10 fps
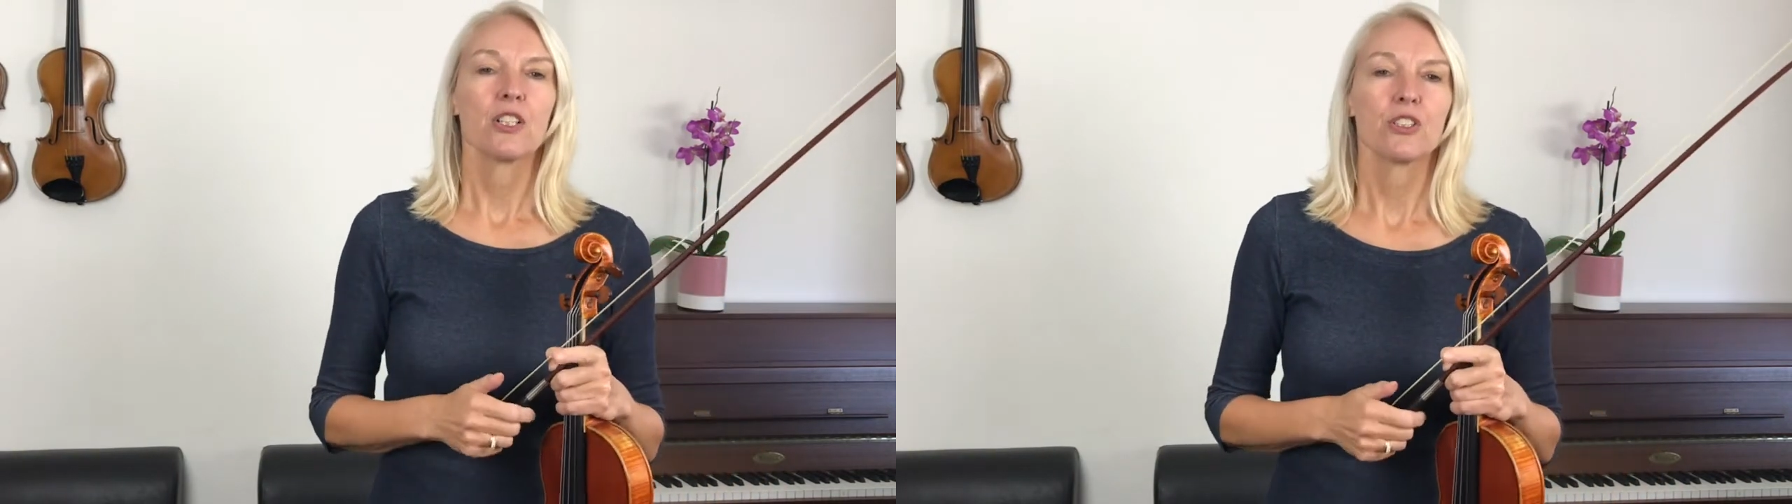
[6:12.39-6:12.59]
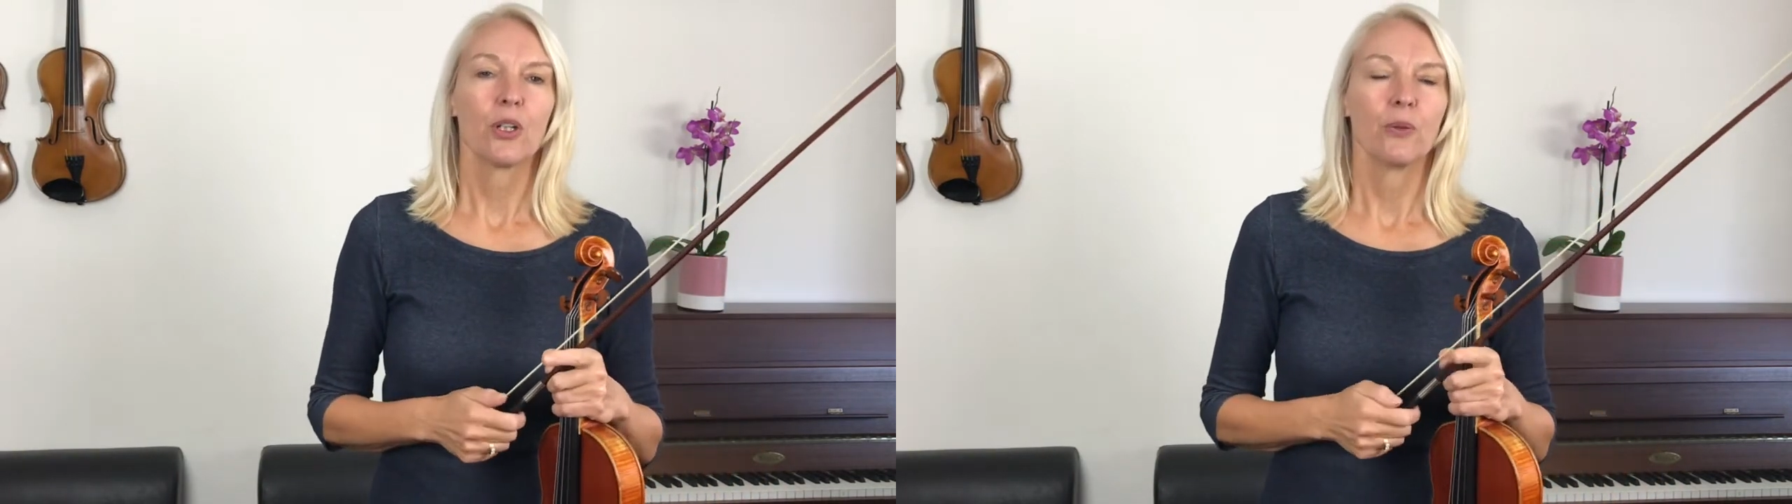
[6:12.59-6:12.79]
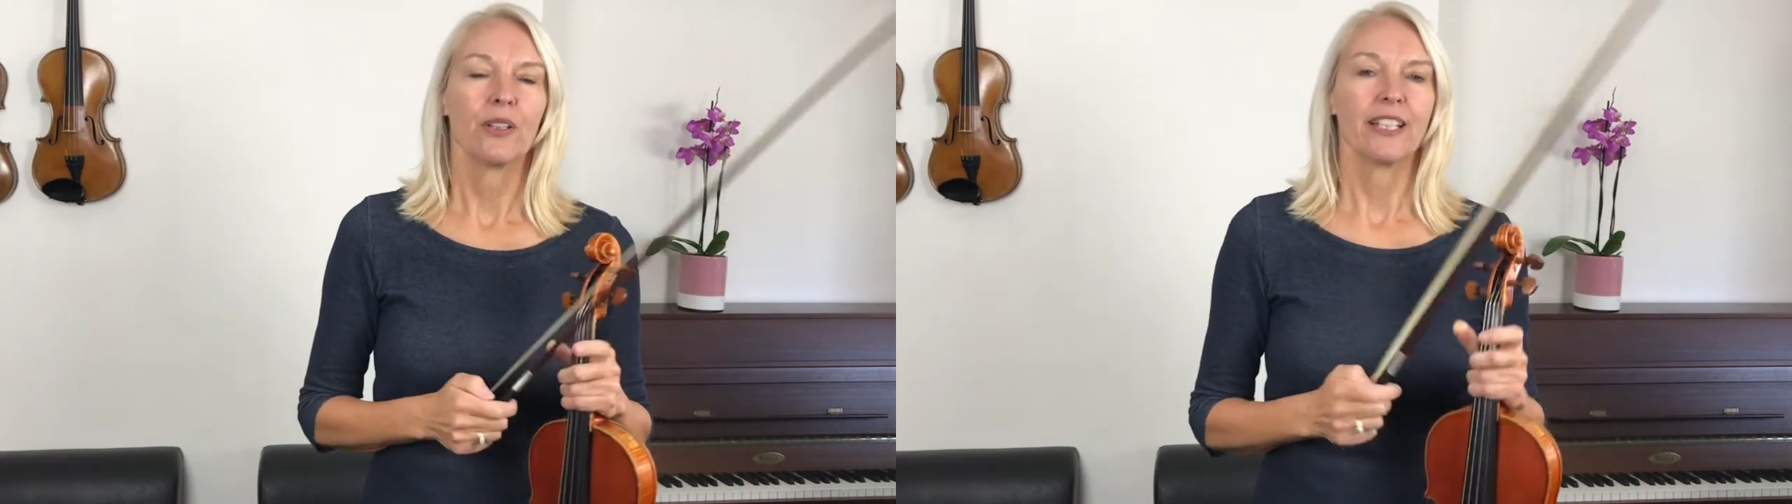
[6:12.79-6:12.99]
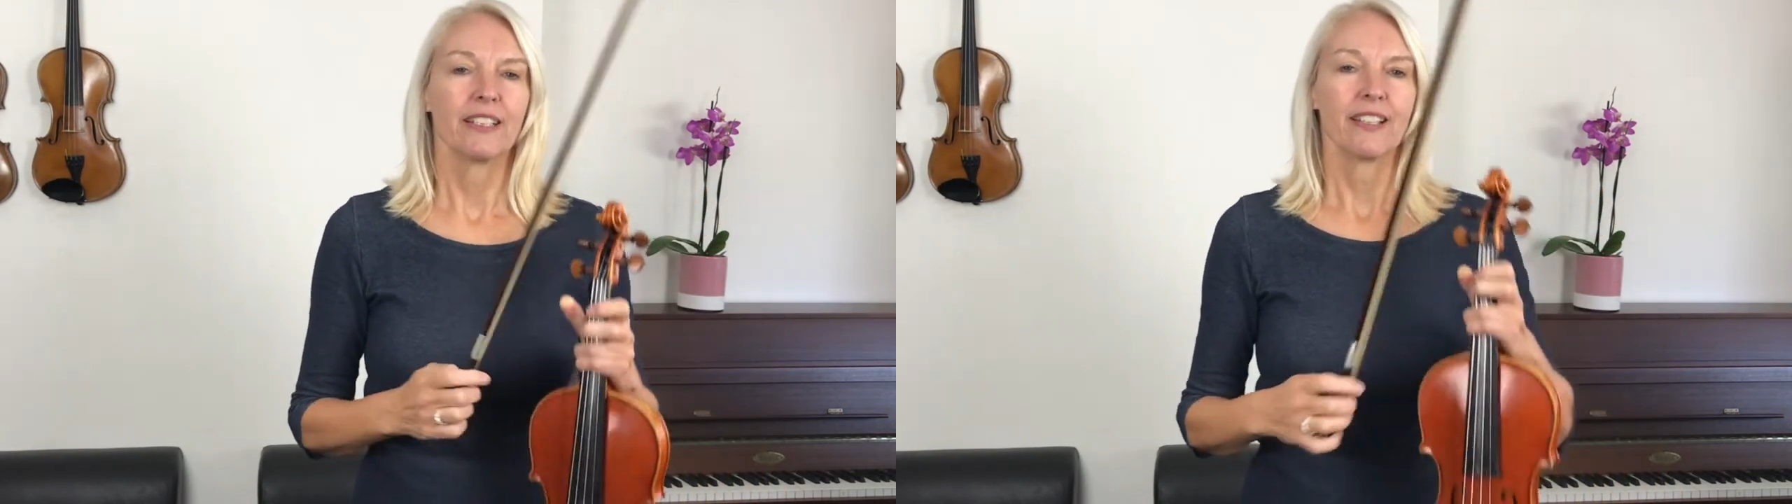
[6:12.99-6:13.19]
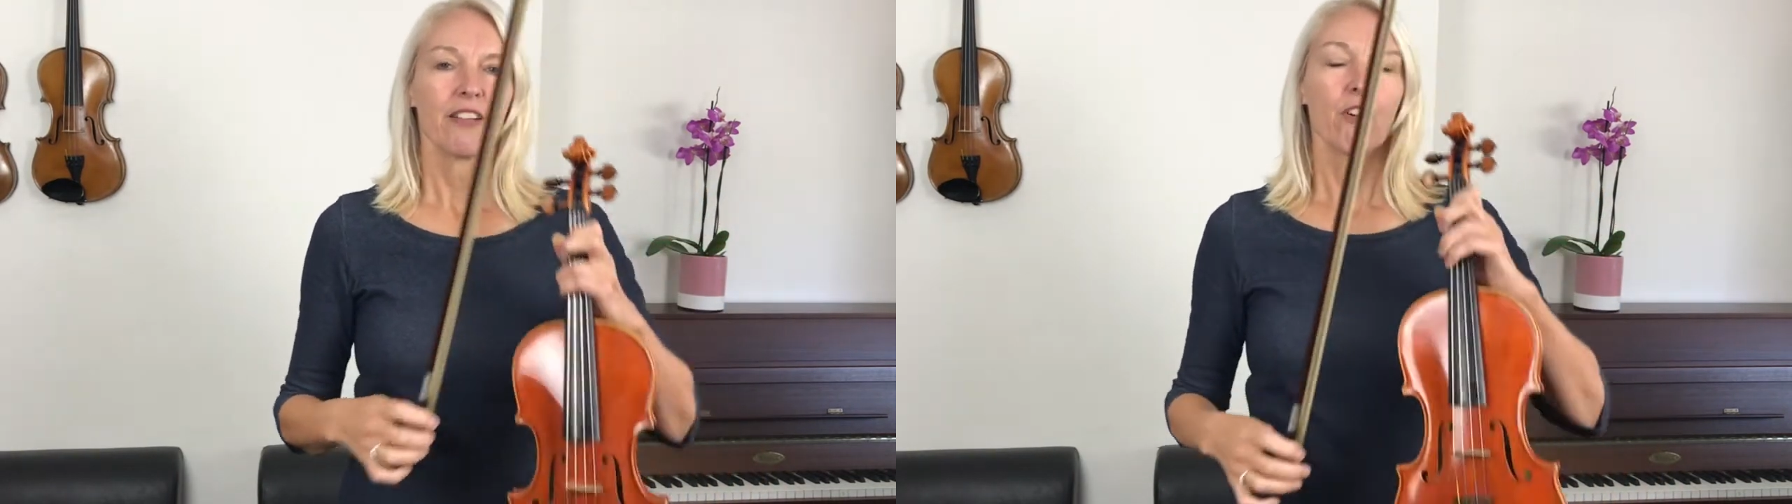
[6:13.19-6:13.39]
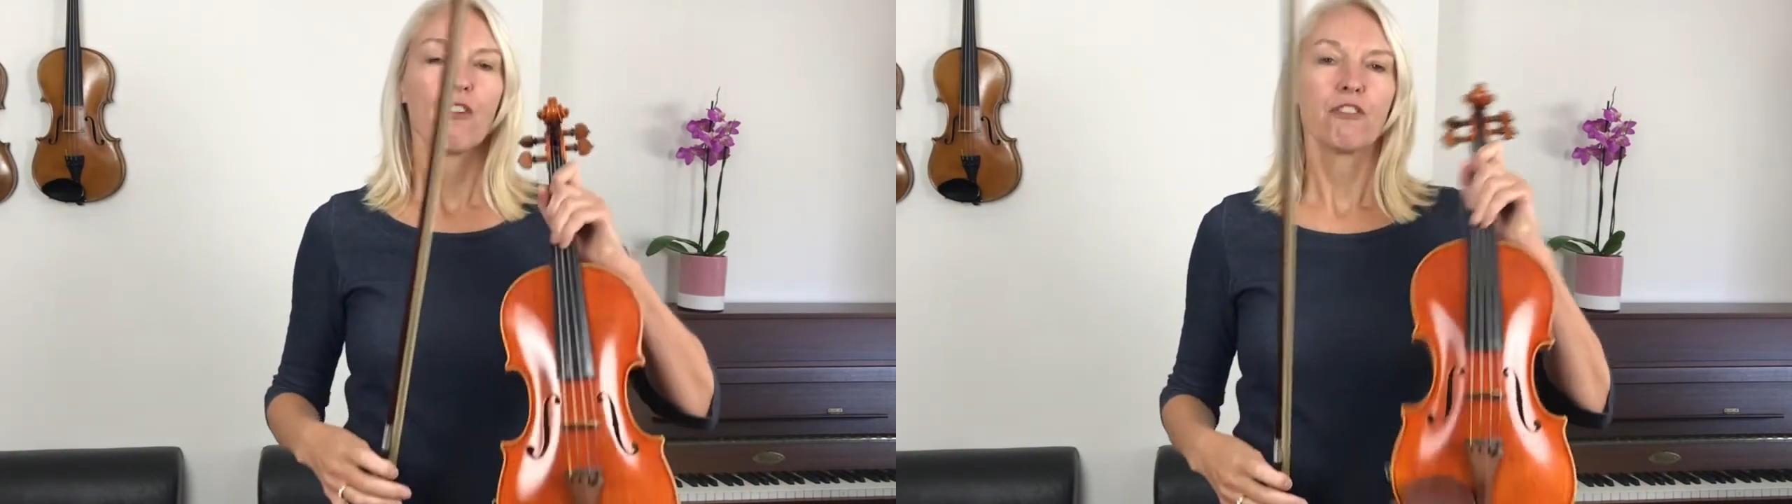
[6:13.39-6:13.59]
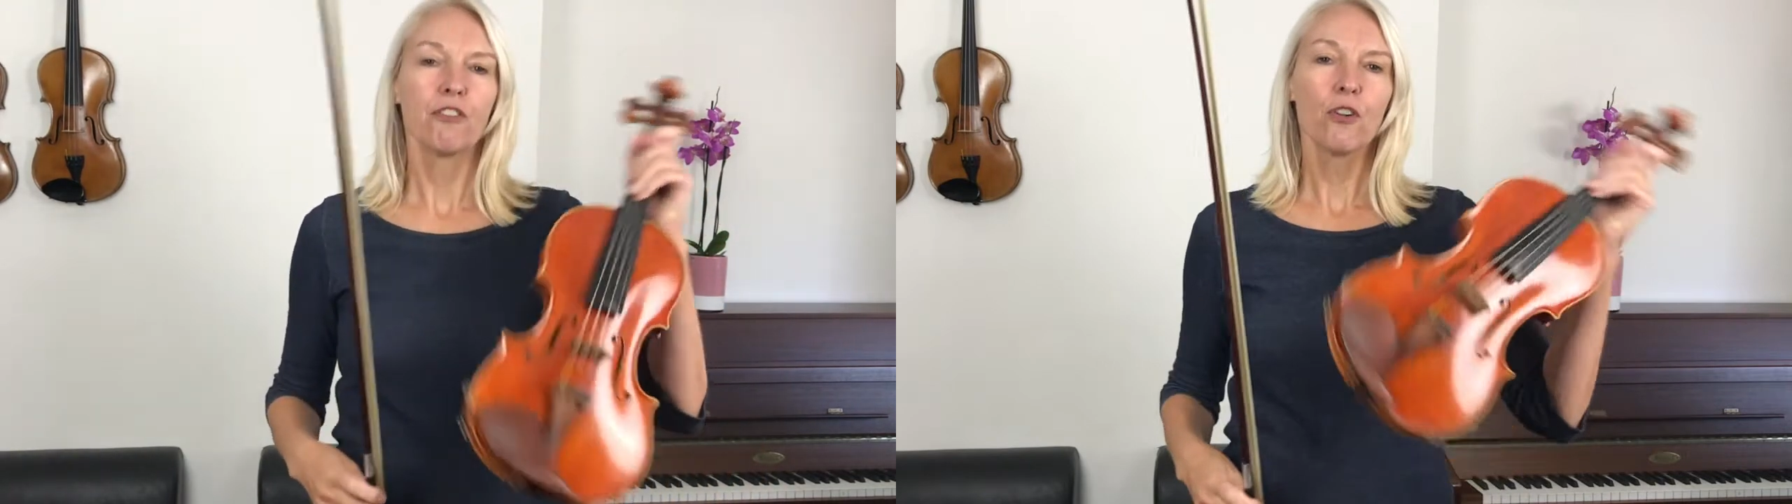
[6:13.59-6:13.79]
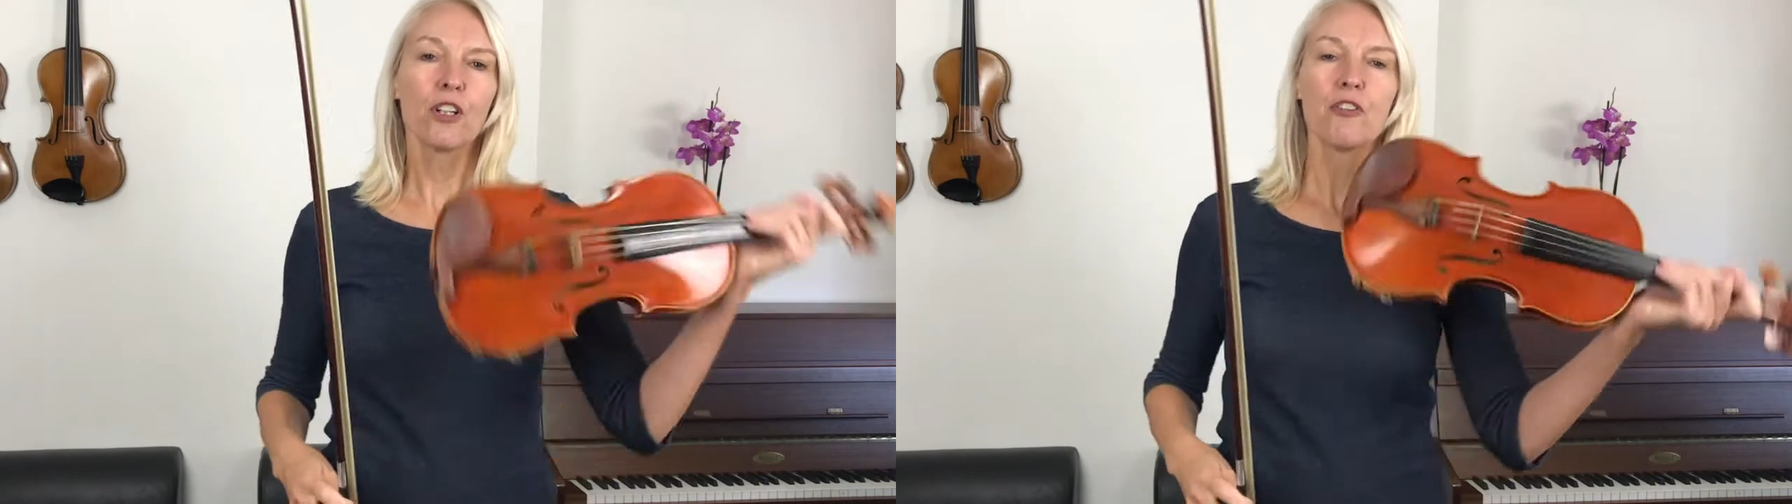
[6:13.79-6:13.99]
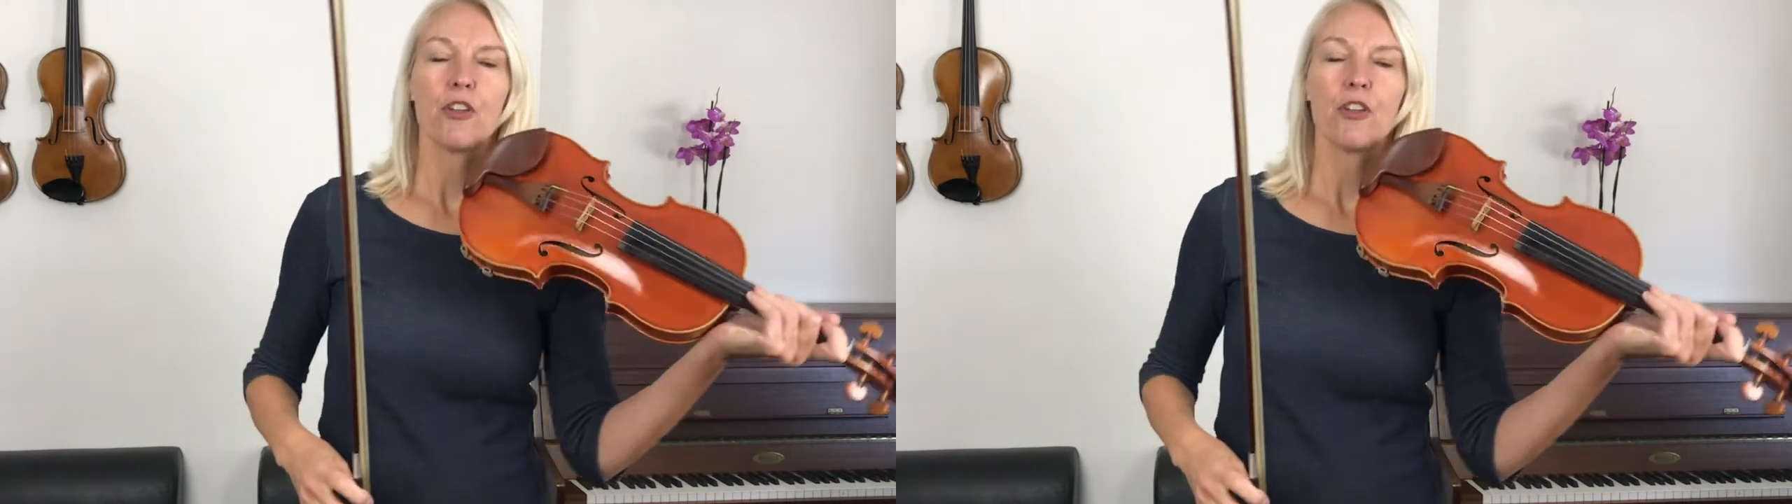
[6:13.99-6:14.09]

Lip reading: So there are four